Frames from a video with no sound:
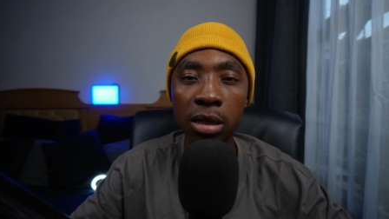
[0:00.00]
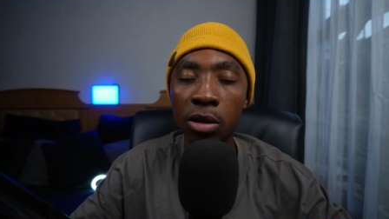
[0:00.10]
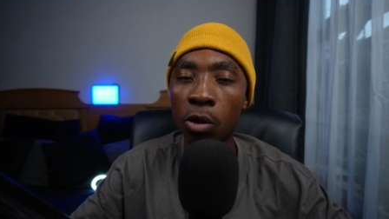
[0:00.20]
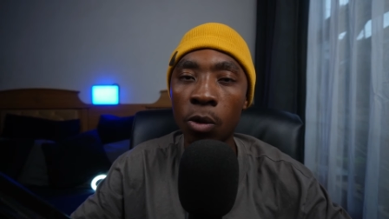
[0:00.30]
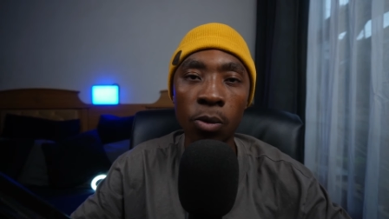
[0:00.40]

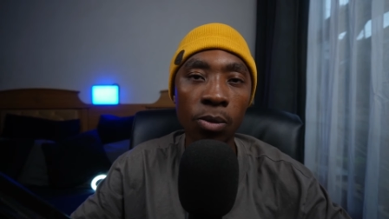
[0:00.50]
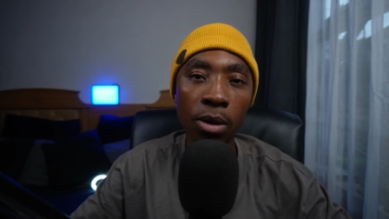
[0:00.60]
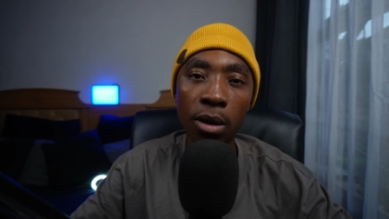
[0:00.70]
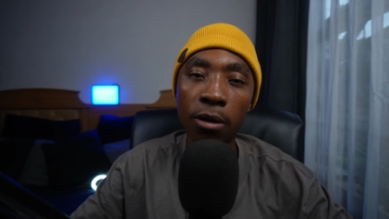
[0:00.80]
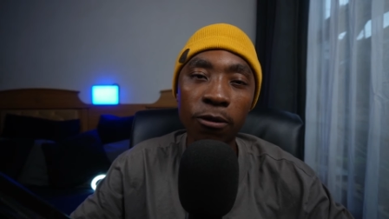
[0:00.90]
no.
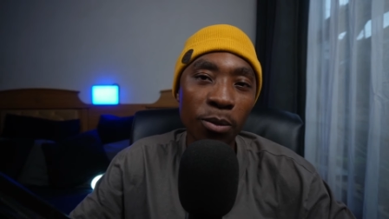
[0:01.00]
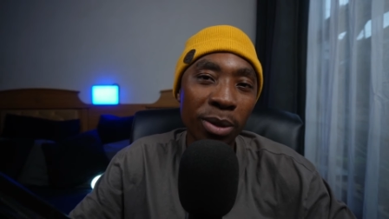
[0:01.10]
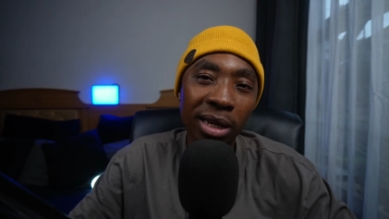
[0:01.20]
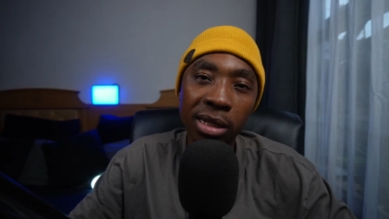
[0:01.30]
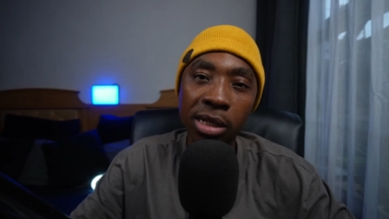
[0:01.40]
For
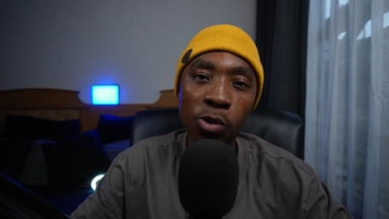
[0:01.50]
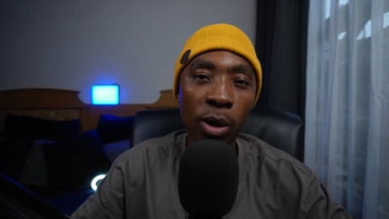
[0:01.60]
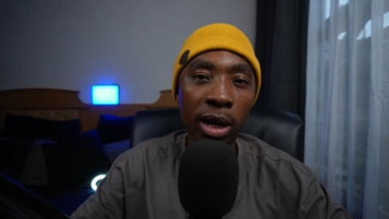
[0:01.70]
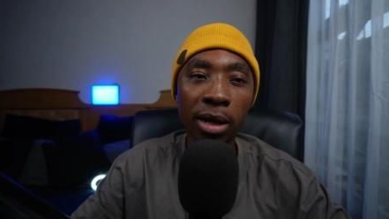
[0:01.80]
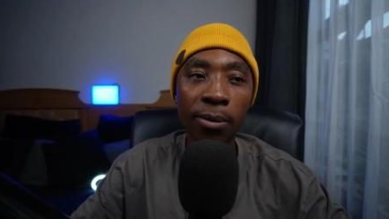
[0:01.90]
me, he did
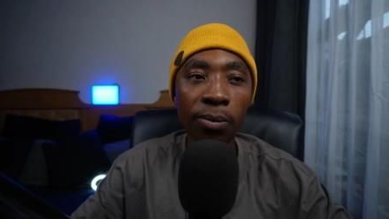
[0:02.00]
well.